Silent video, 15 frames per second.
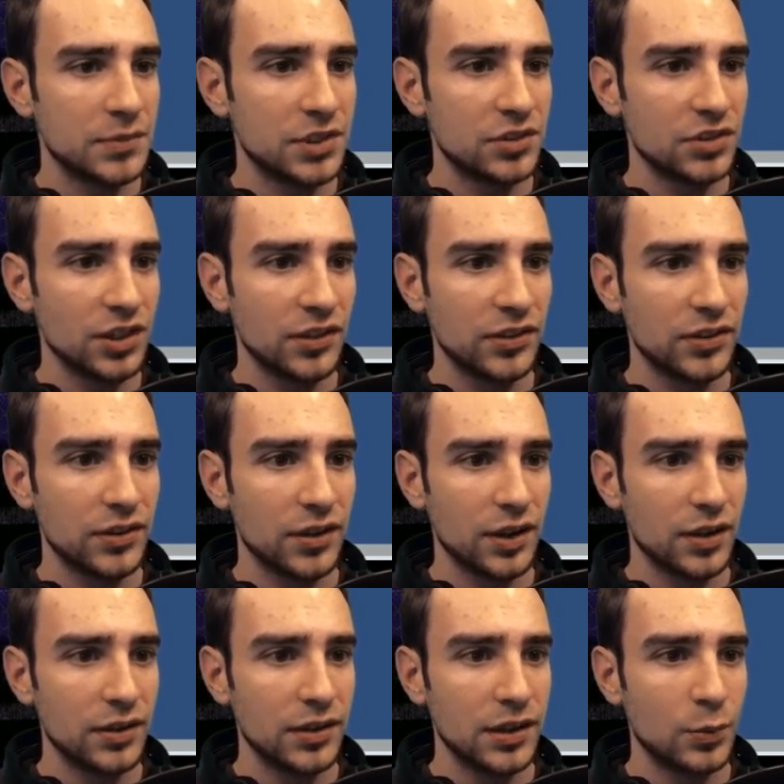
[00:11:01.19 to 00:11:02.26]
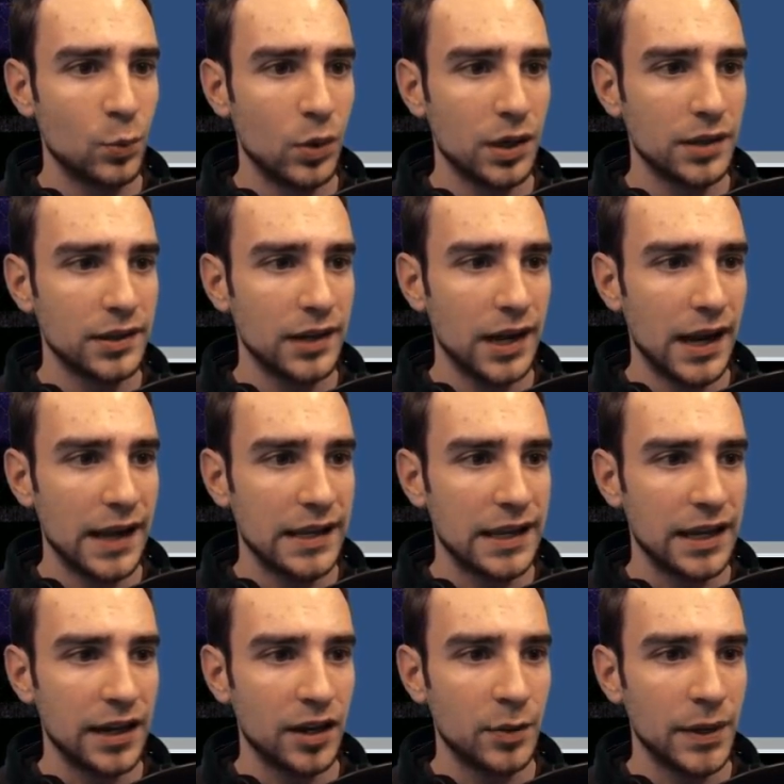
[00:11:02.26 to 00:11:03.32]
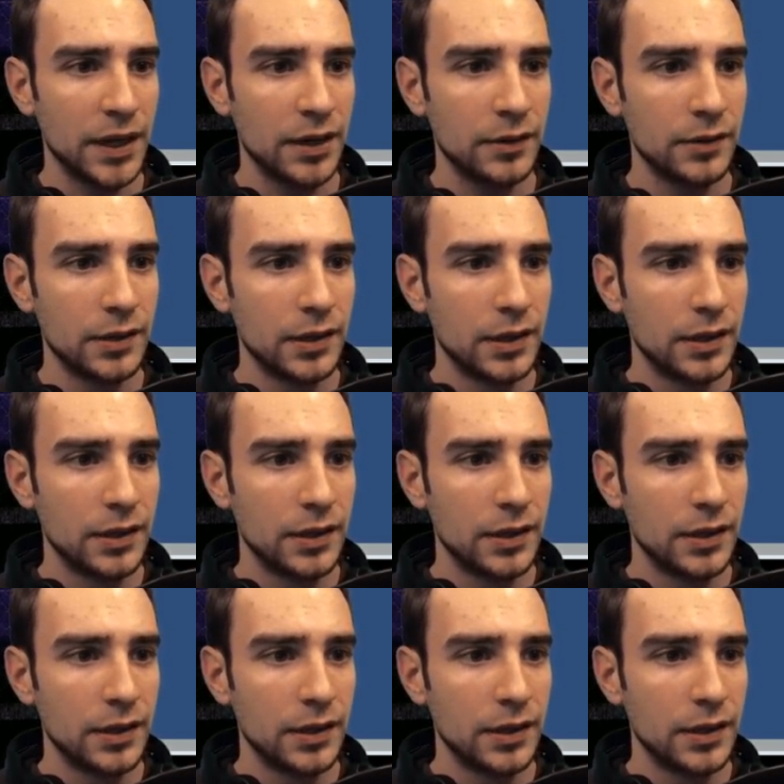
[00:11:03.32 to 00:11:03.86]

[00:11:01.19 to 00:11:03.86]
to just the one that I care about.